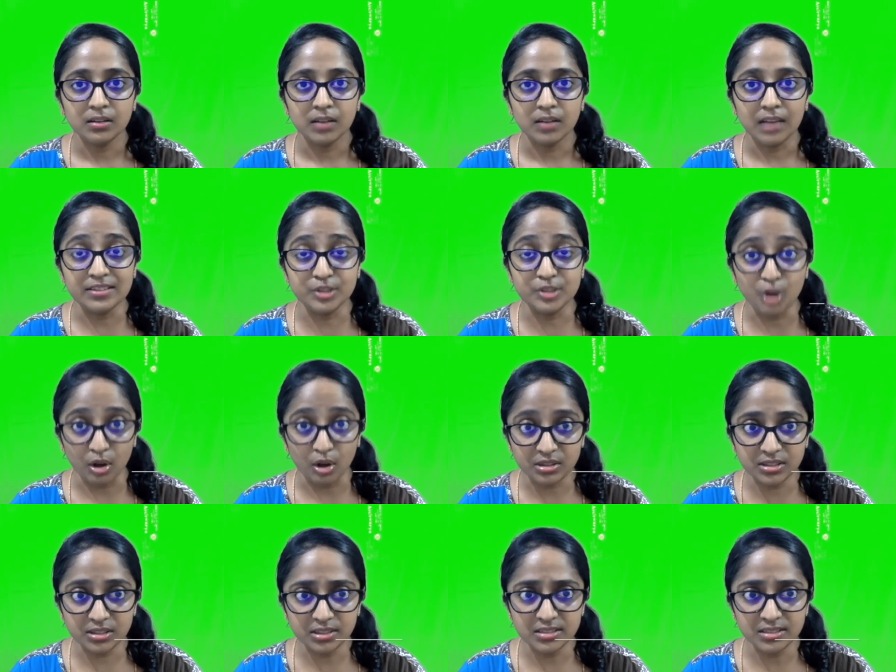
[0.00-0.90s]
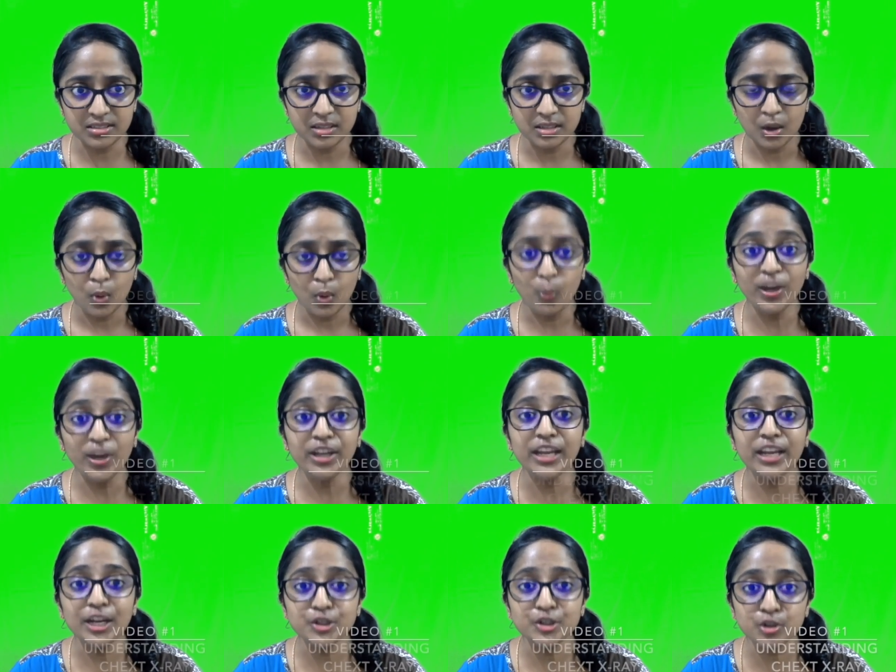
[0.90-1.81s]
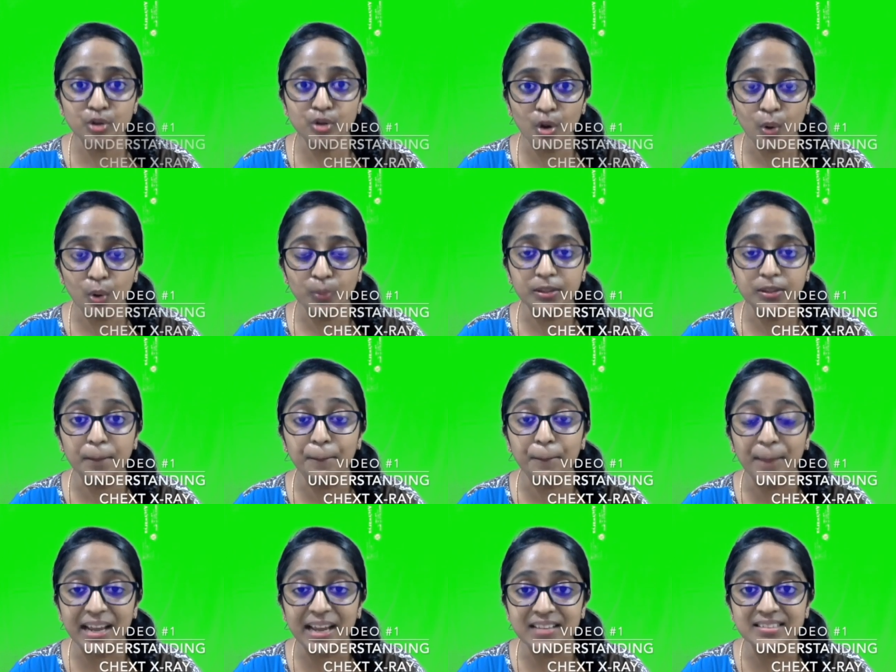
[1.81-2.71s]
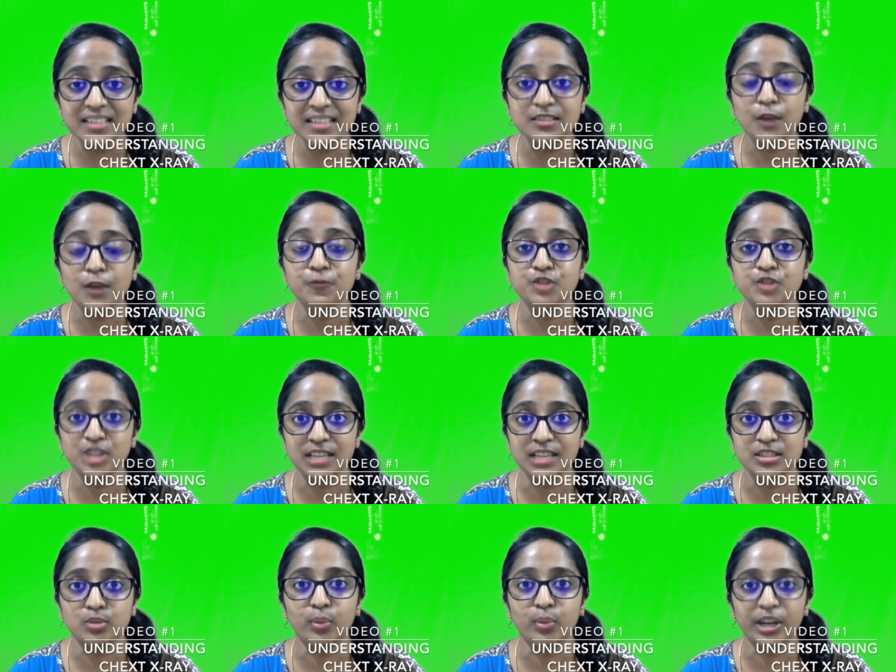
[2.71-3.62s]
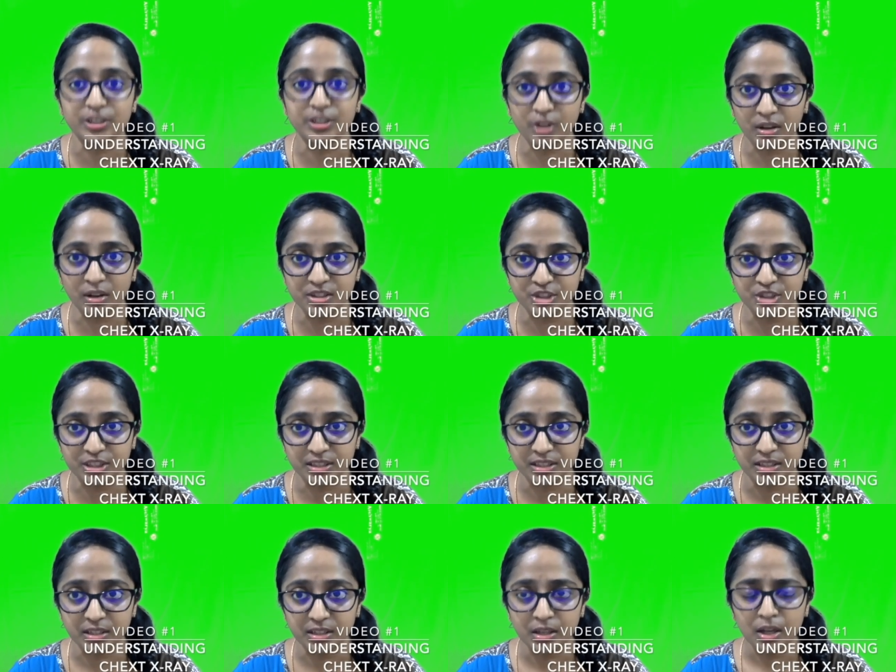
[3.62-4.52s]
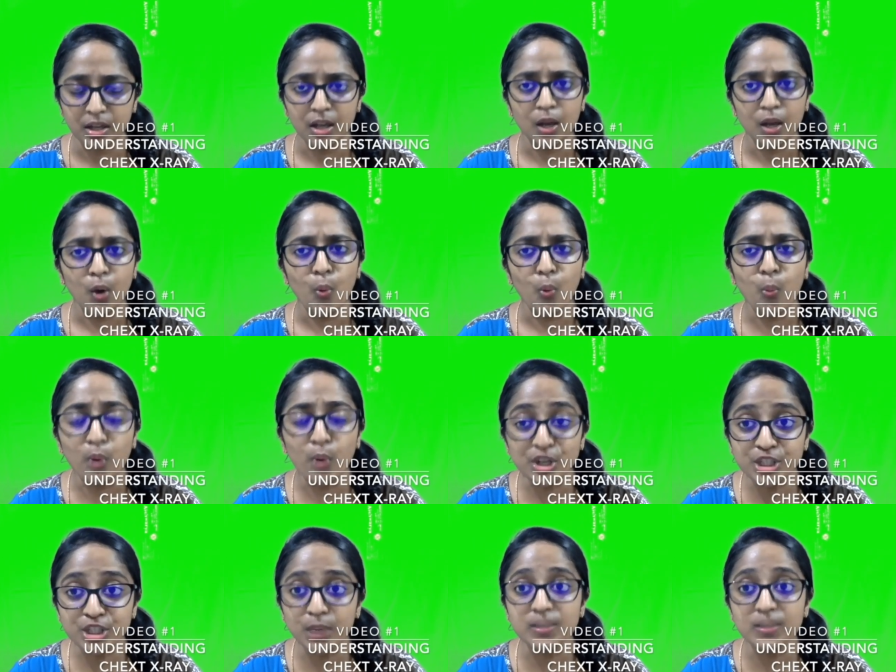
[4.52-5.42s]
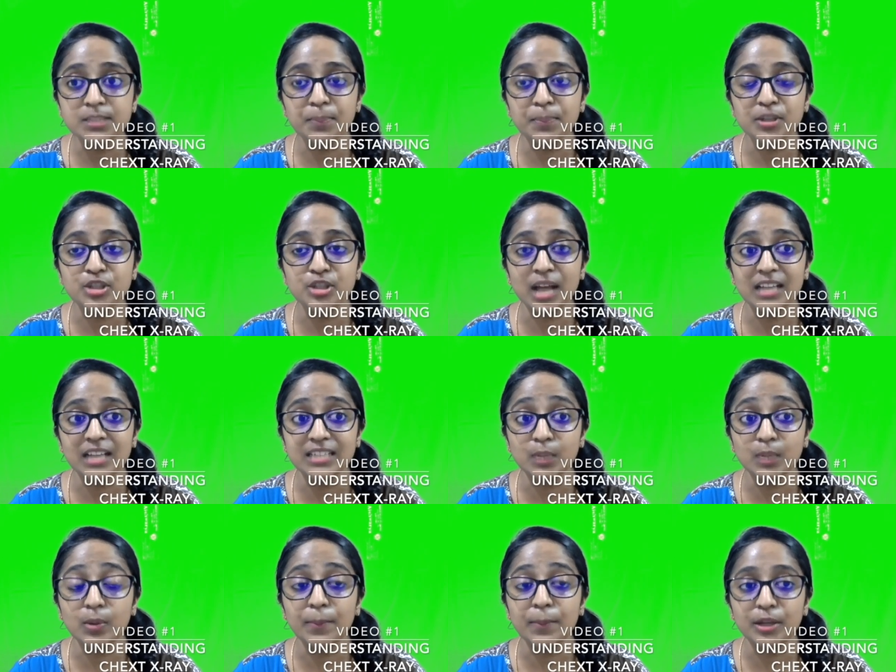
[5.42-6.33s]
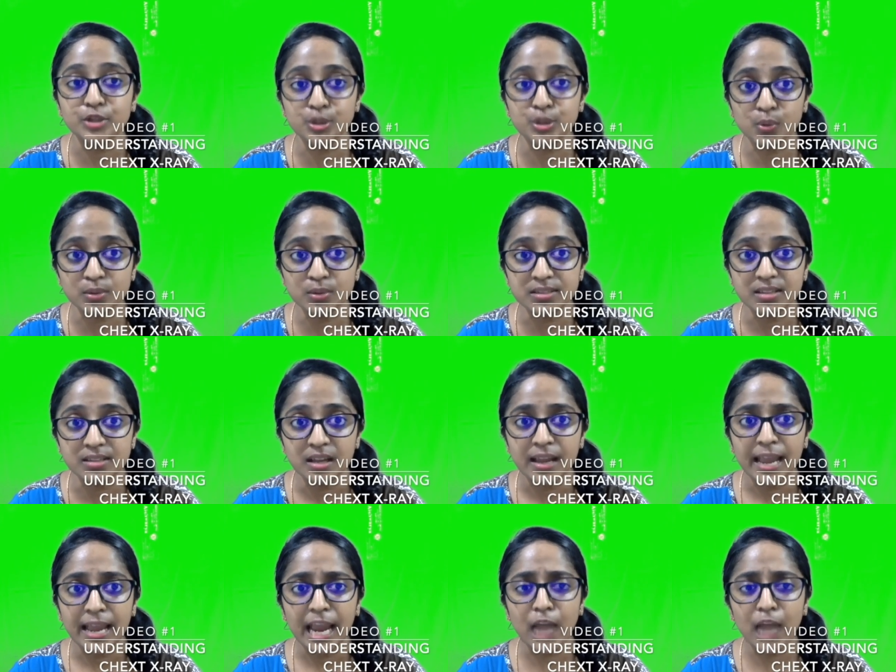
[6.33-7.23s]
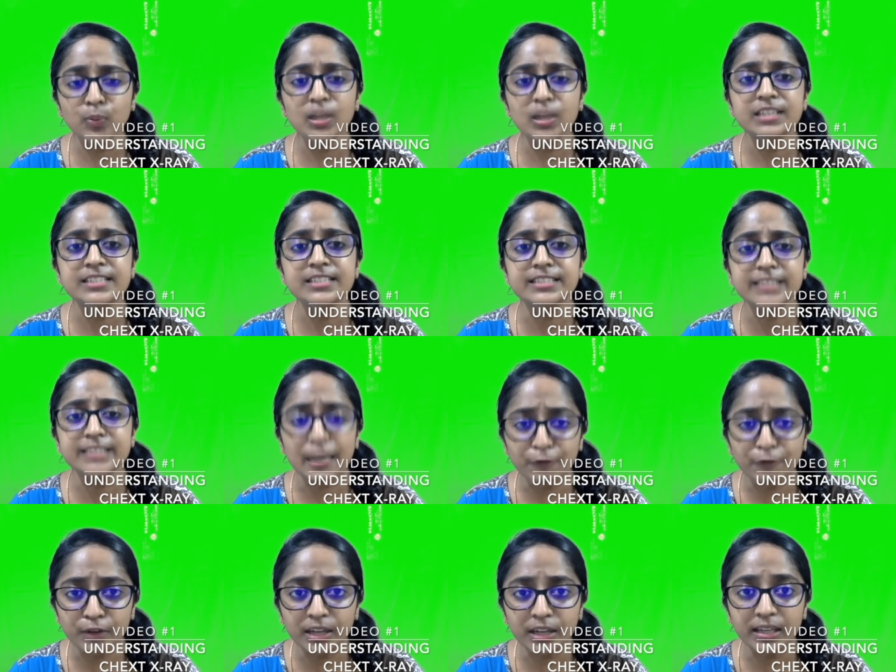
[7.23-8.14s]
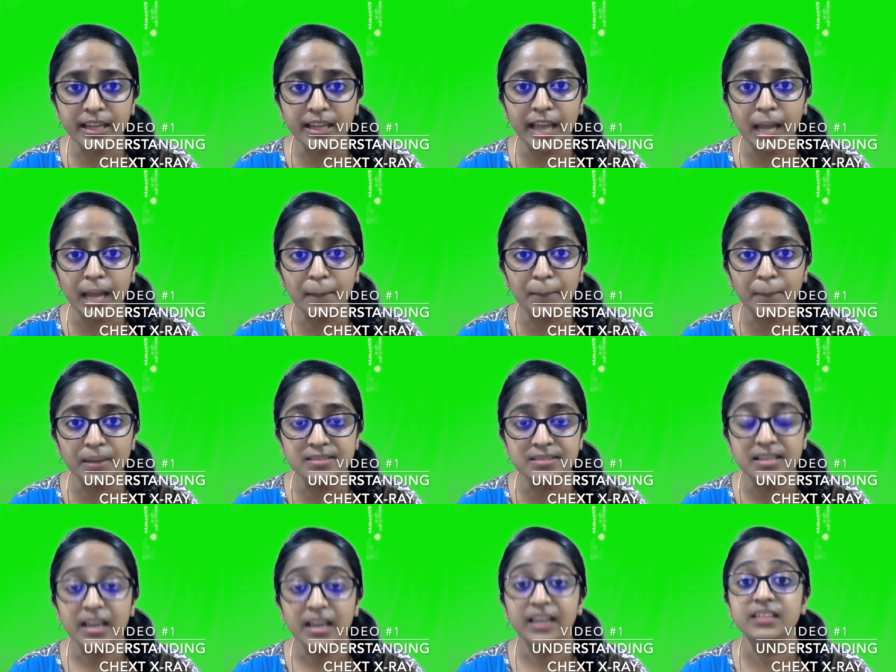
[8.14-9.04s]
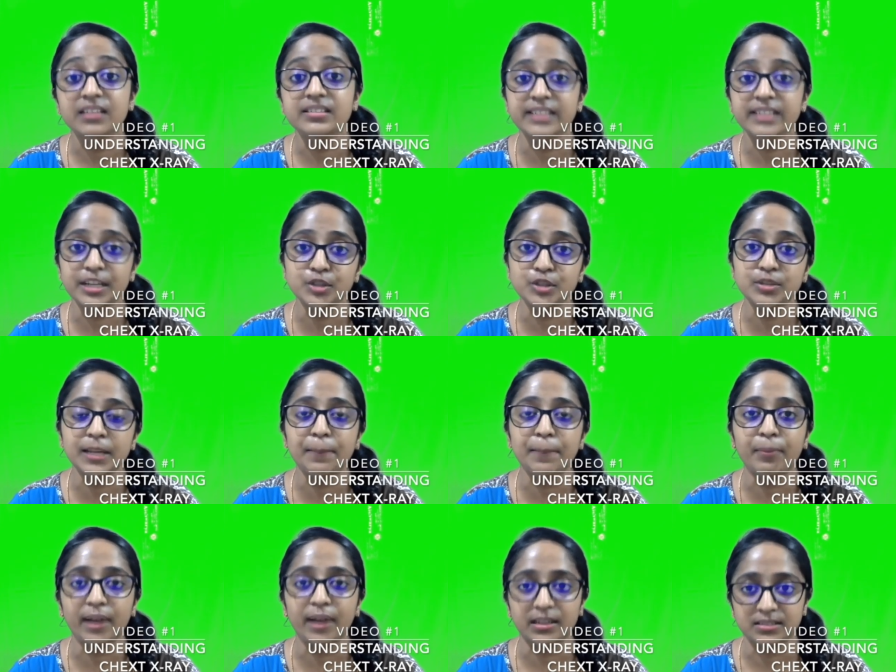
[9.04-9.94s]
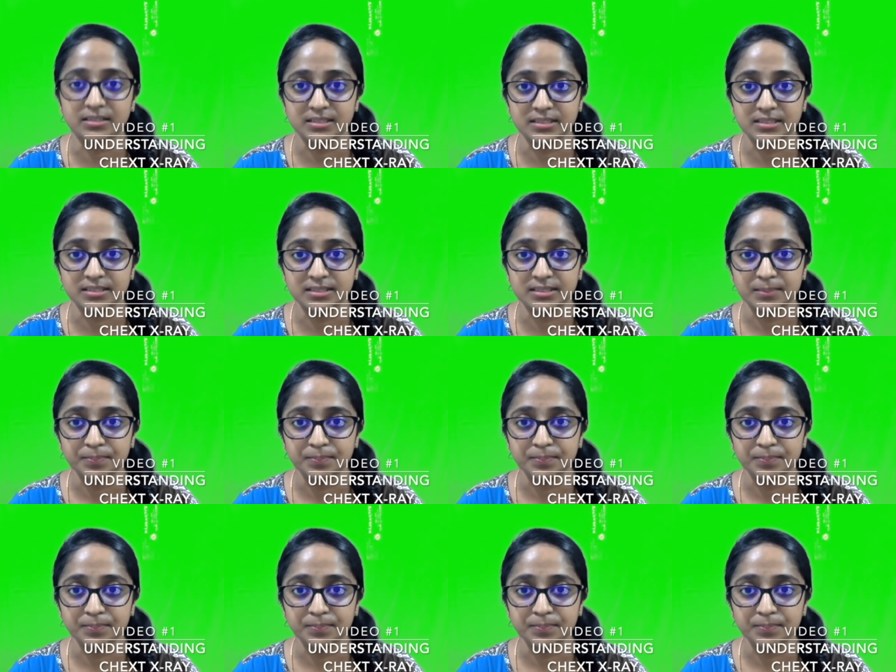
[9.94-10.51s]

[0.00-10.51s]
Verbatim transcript: As doctors, we need to know the basics of chest radiology Whichever specialty we may choose, it will definitely help us in day to day practice.